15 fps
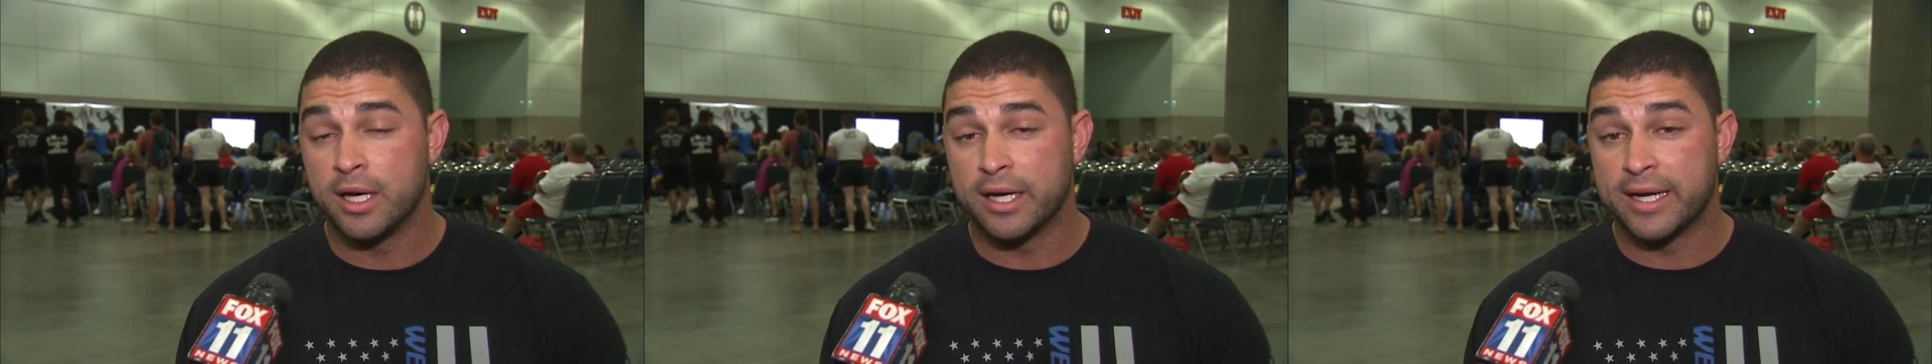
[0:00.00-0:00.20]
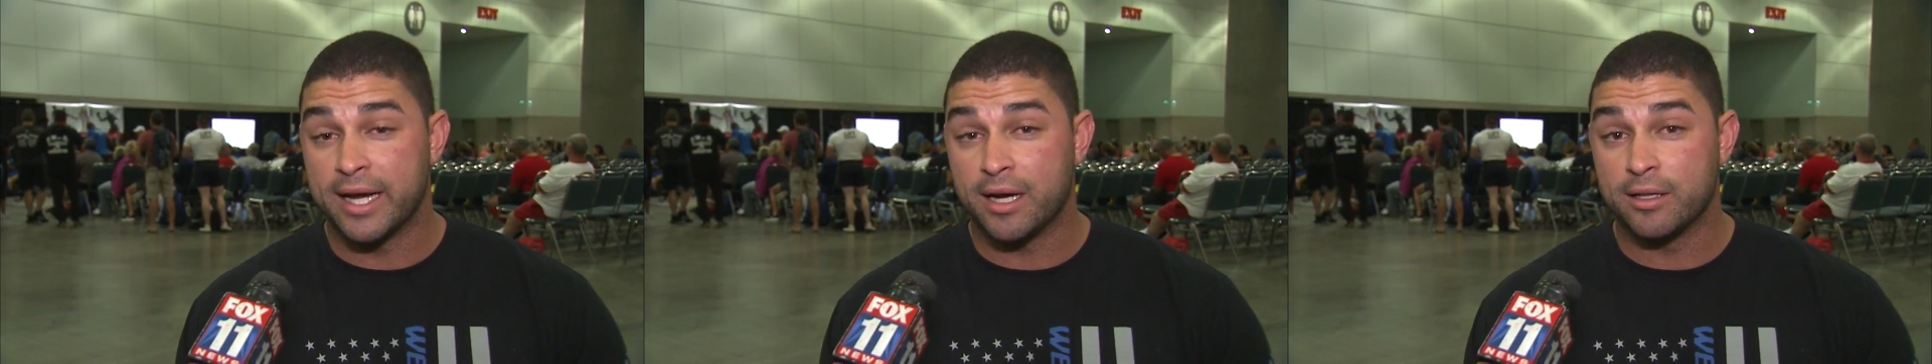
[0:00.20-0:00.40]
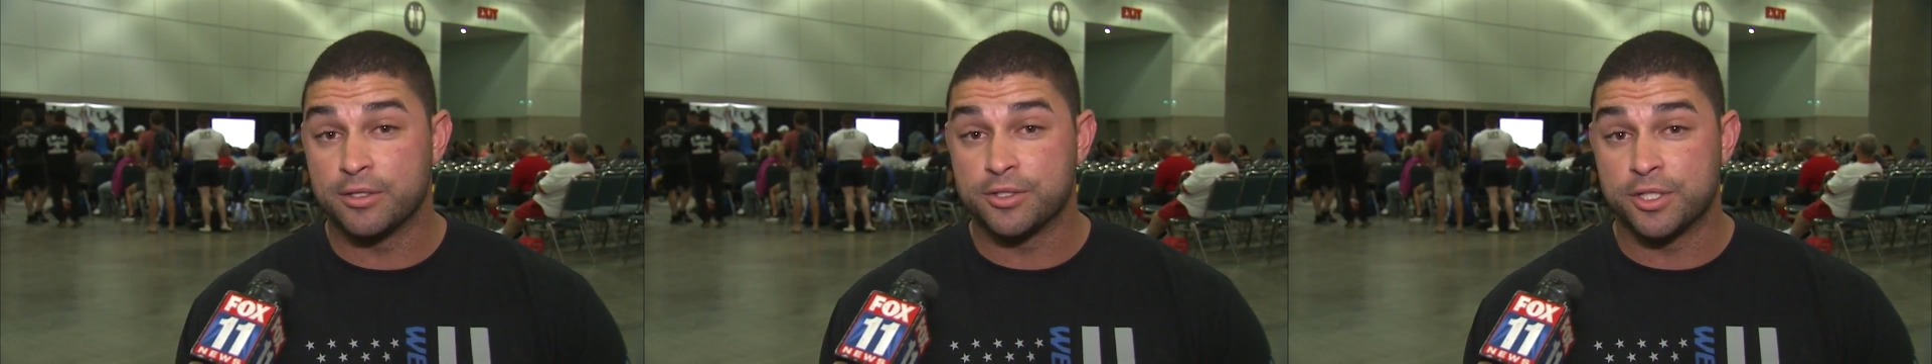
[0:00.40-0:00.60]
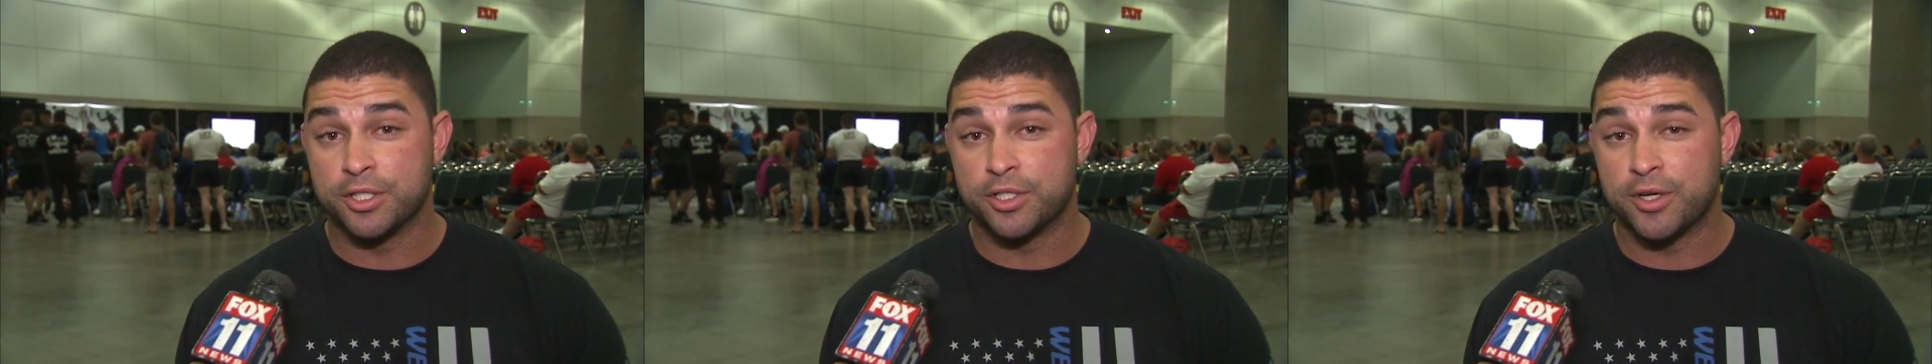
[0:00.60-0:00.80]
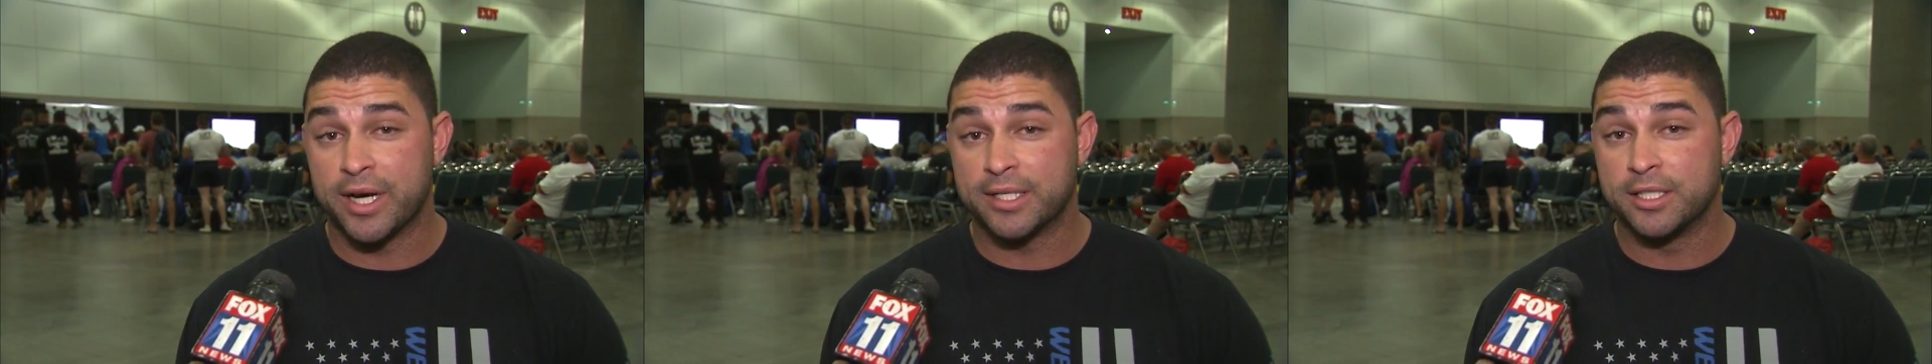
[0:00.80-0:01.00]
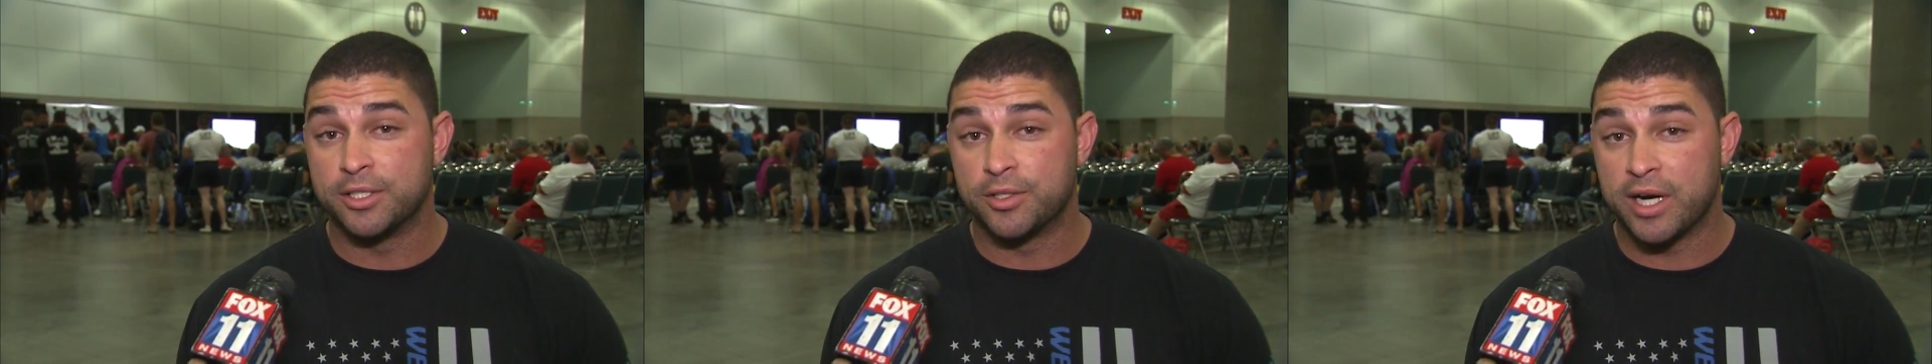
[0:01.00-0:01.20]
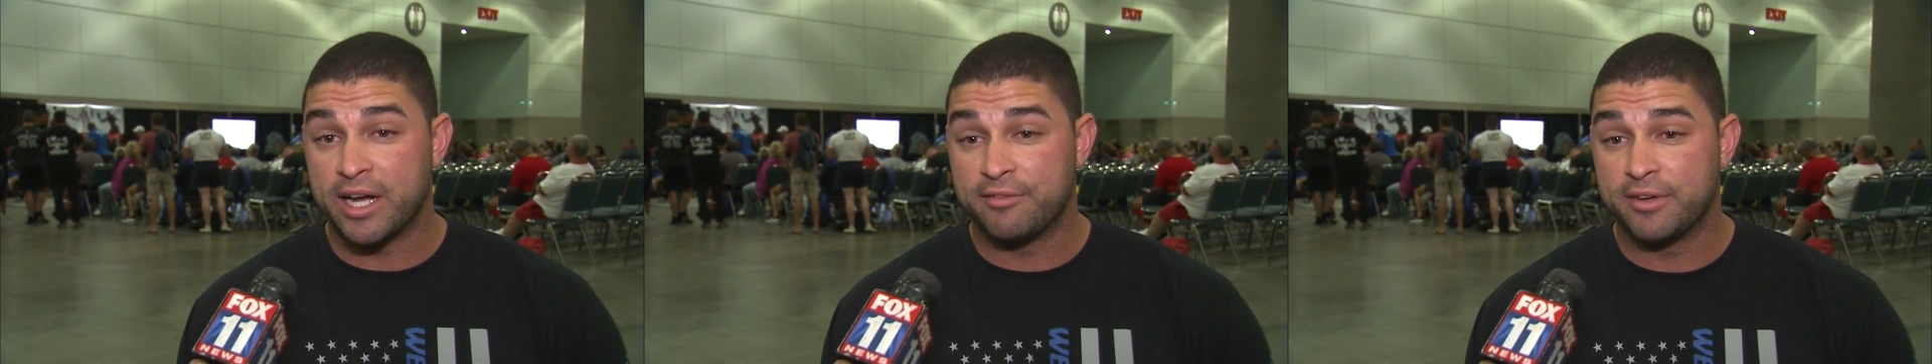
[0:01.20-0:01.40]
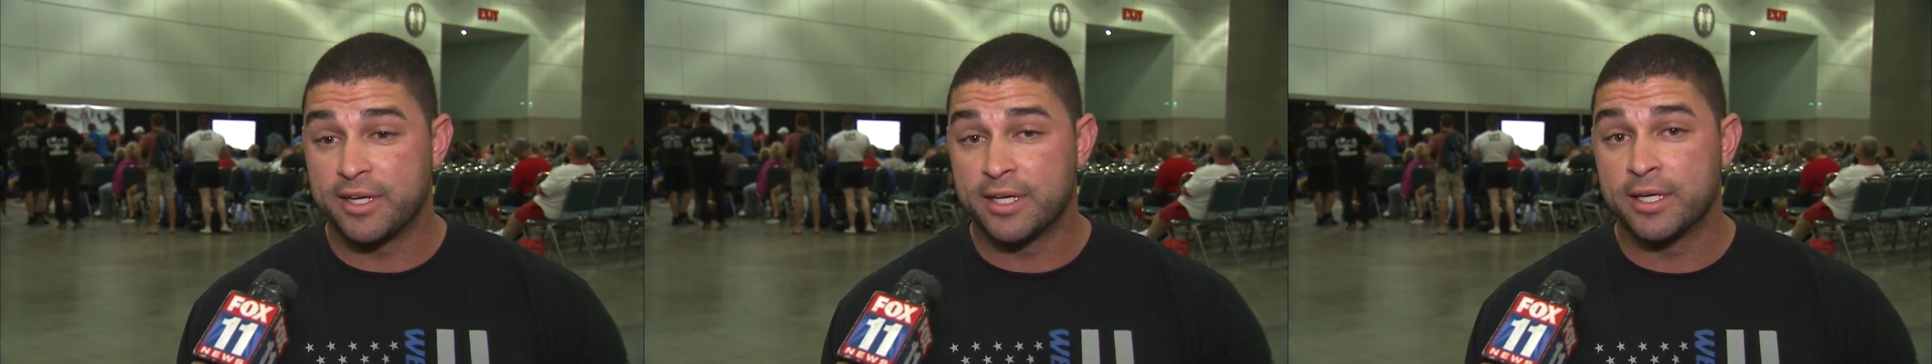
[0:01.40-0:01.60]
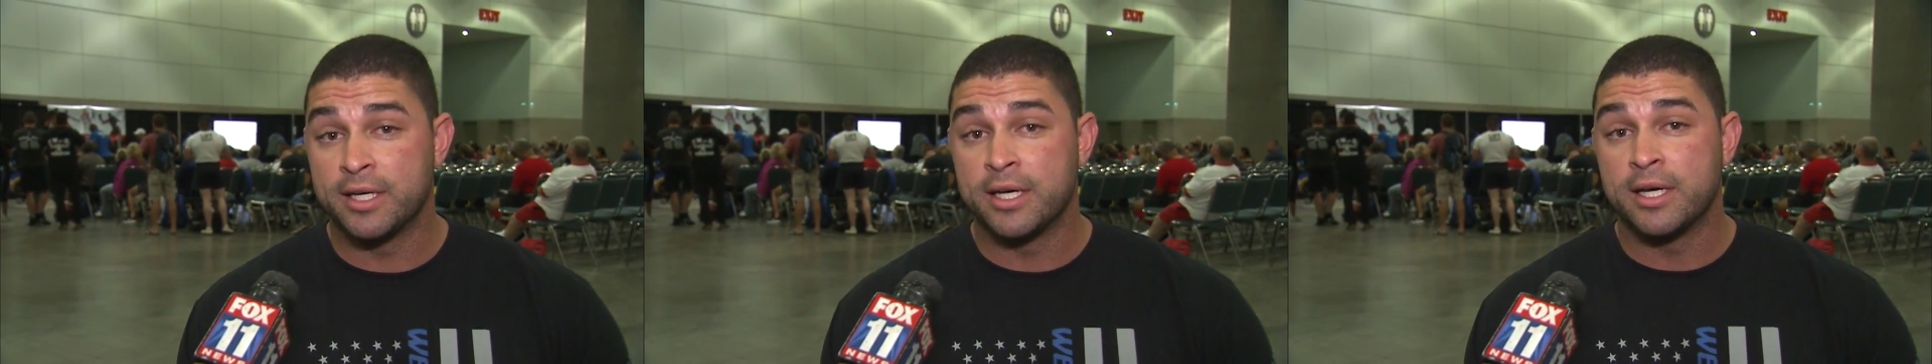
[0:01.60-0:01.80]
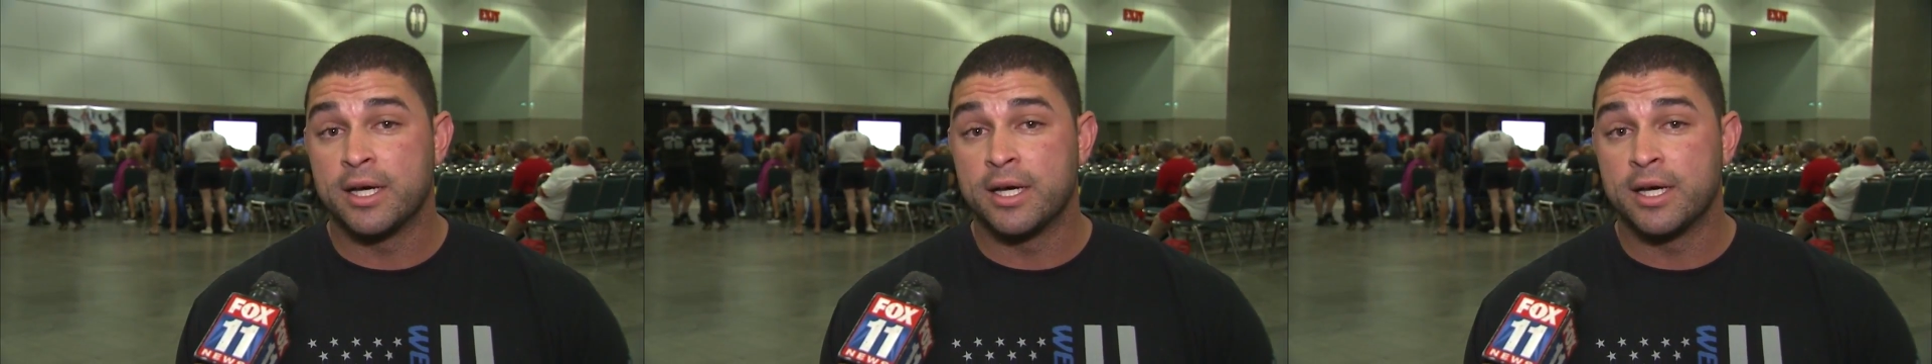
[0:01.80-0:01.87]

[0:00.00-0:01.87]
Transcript: gal who was distracted driving.